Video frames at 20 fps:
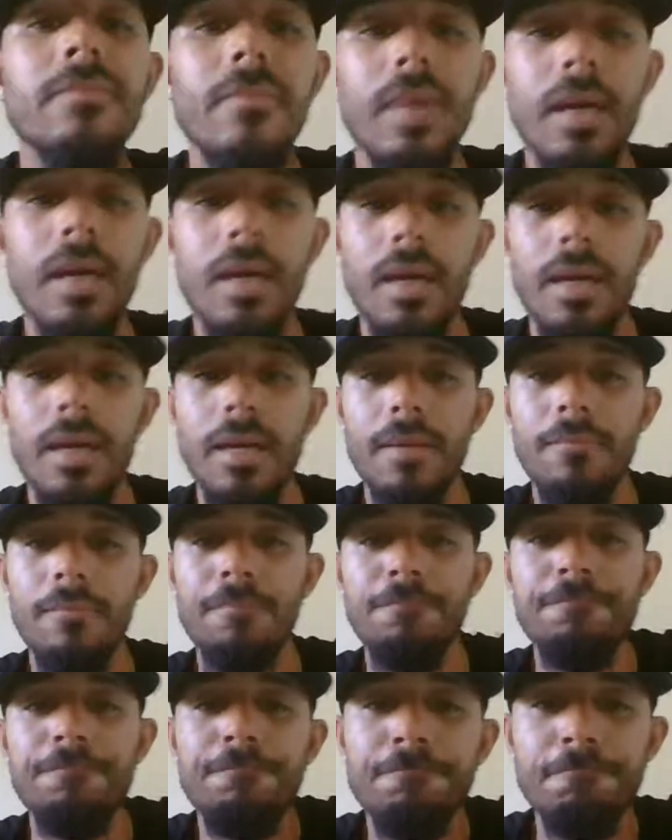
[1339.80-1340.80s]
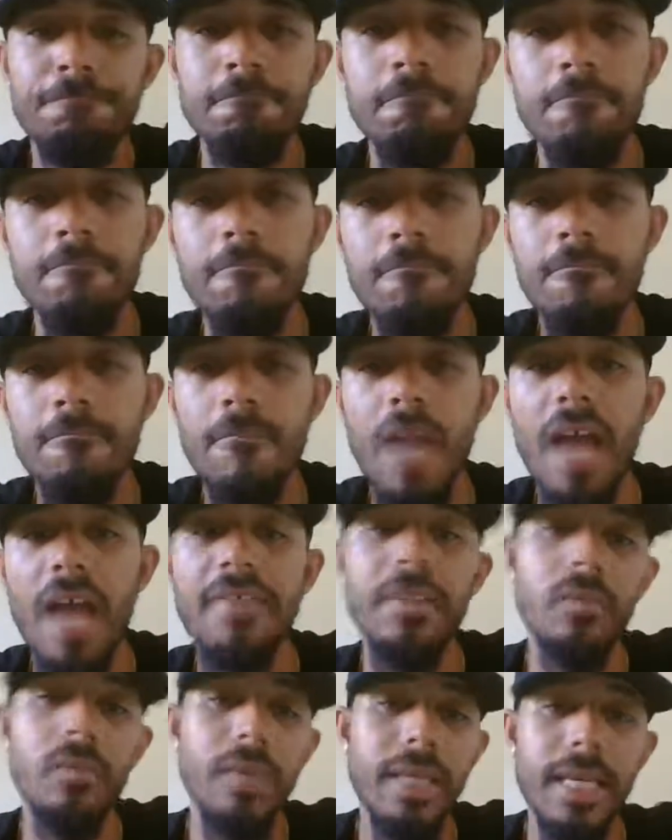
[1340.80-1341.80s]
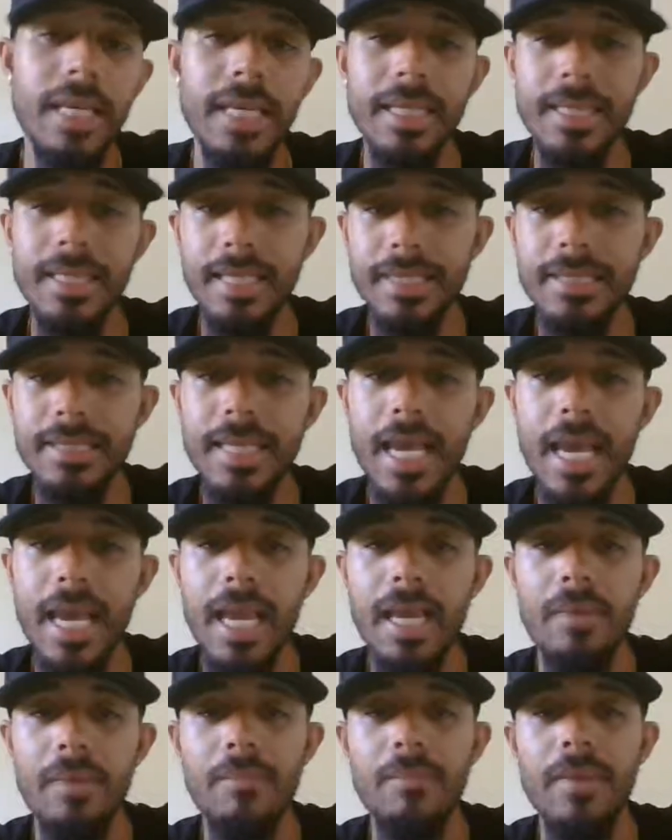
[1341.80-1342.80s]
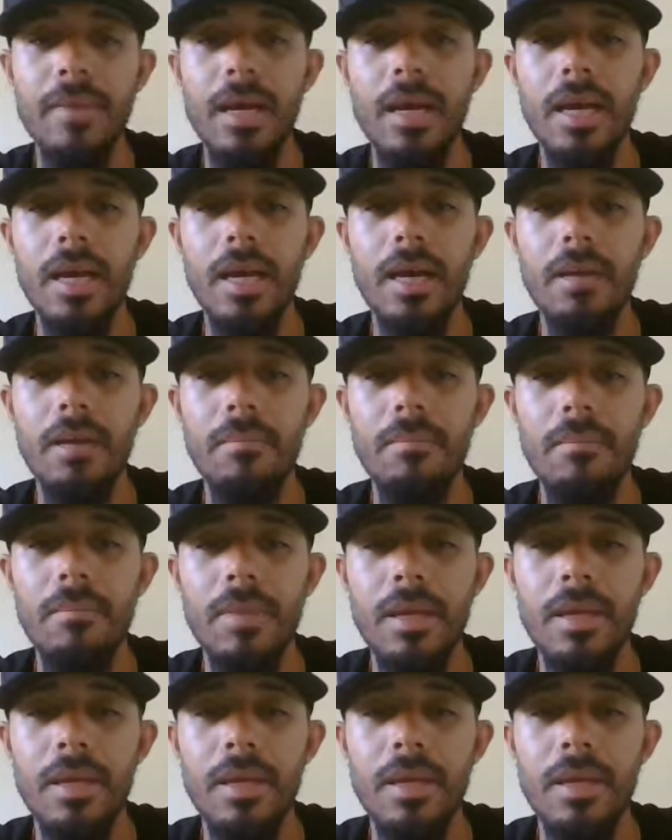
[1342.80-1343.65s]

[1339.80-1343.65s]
I think we can get this game. And